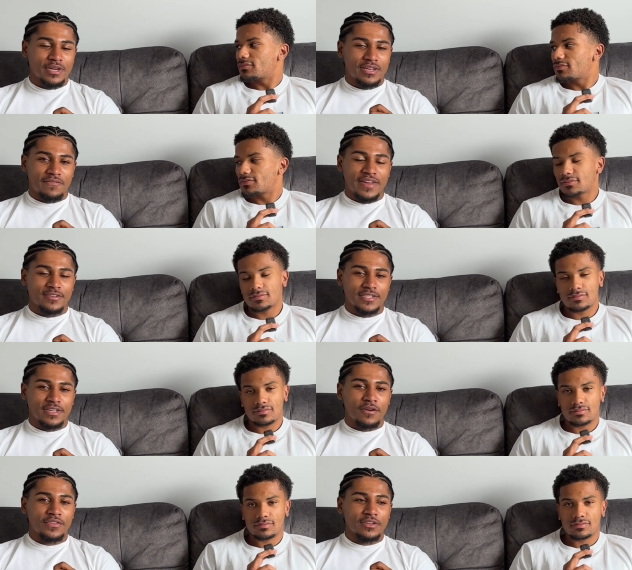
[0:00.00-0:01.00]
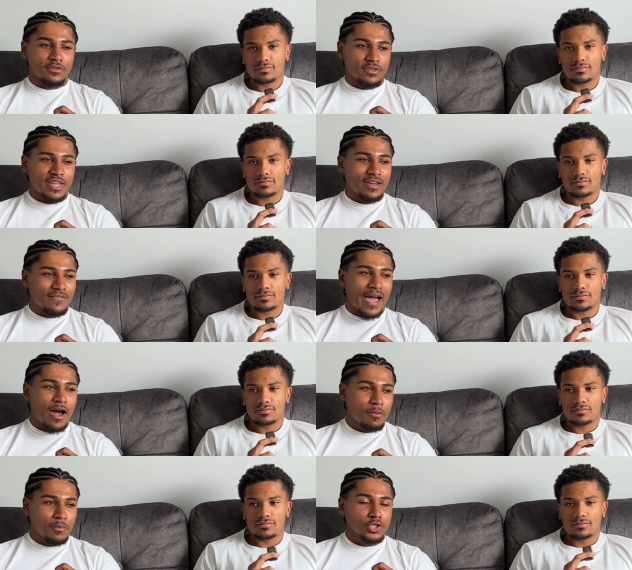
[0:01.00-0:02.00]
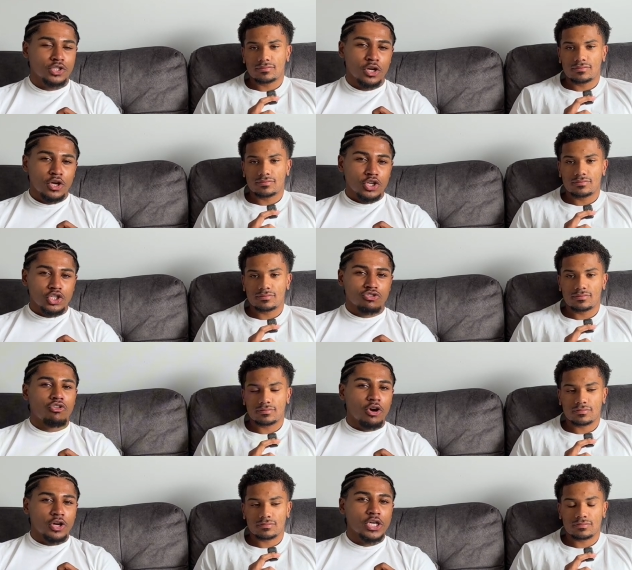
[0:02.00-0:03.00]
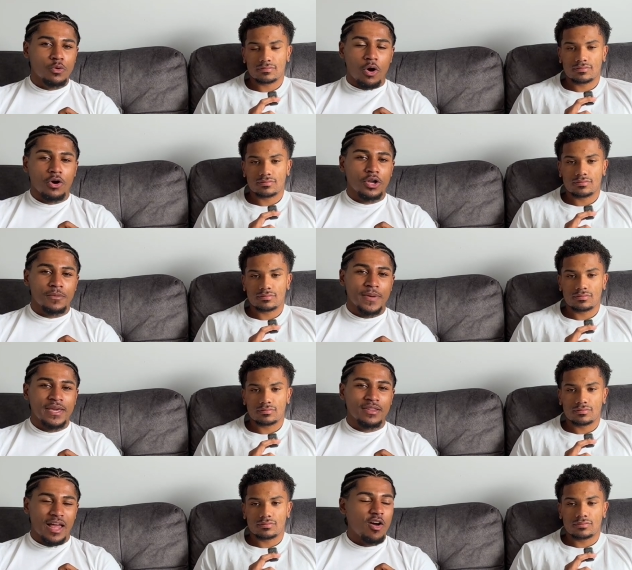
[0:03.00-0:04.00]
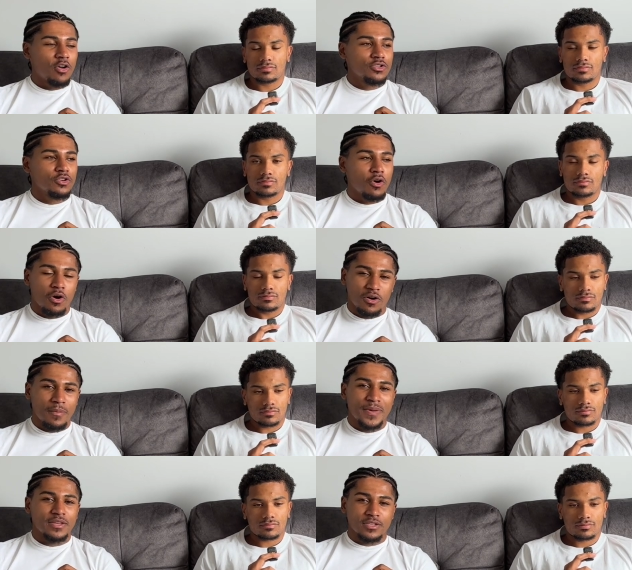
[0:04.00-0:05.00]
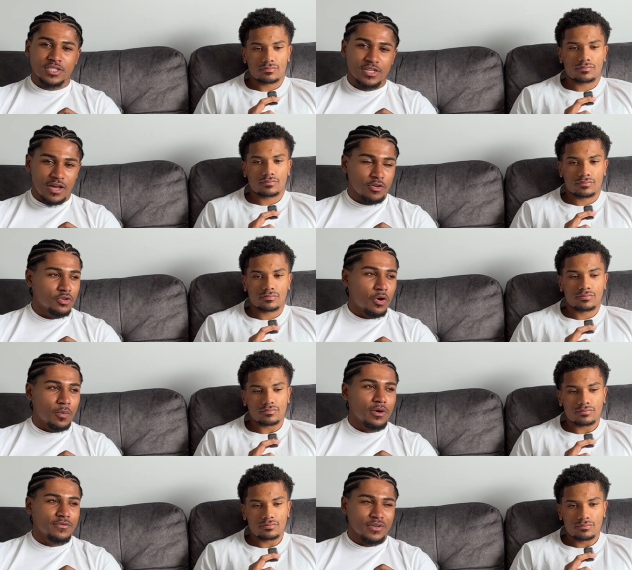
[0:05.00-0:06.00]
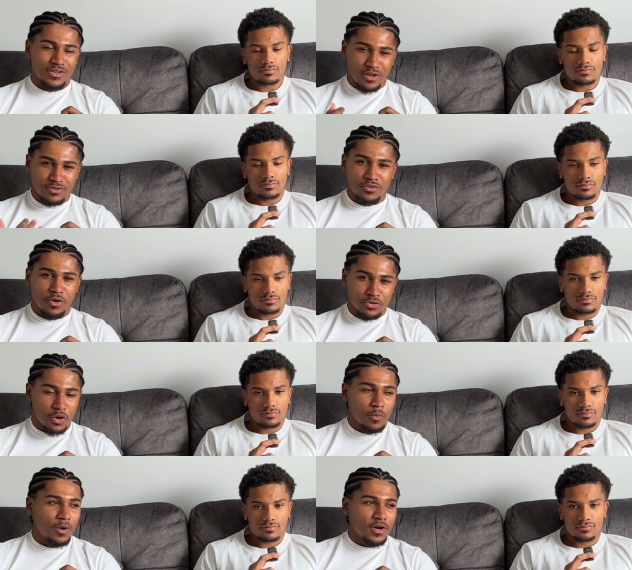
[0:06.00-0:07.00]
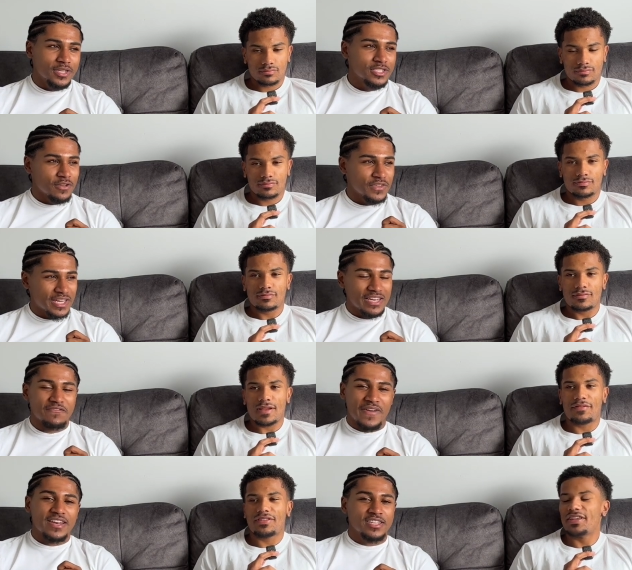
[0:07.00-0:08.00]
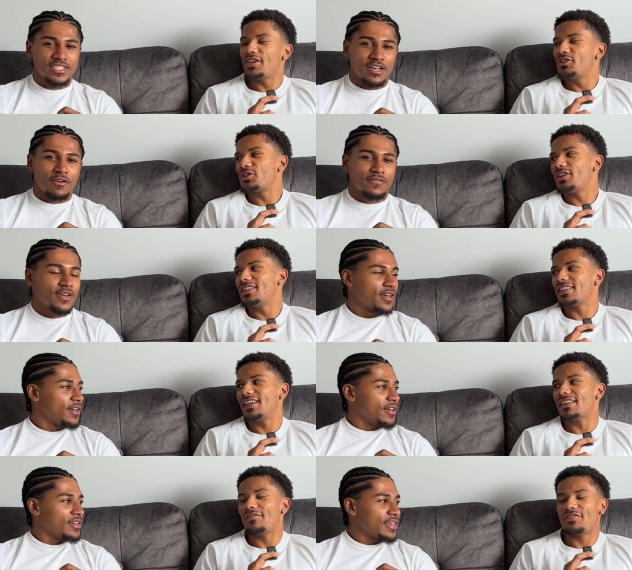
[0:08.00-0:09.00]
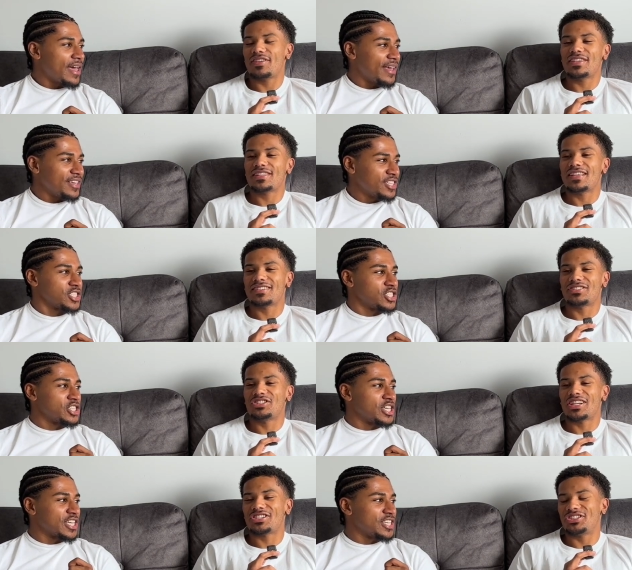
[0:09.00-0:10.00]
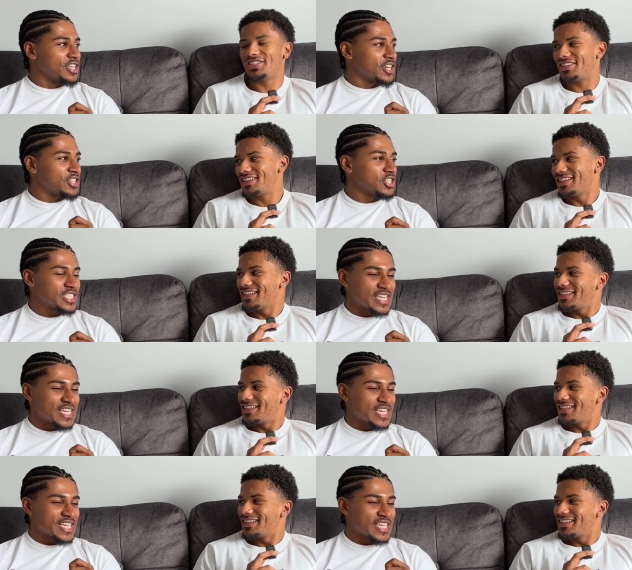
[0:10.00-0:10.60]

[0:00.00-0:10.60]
Speaker 1: can defend yourself, then think of how much stronger you are gonna be, like on your opinions and like on your worldview and on, on your word and stuff. You can defend everything yourself. Everything you truly say, everything yeah, you say you, is a suggestion. You can just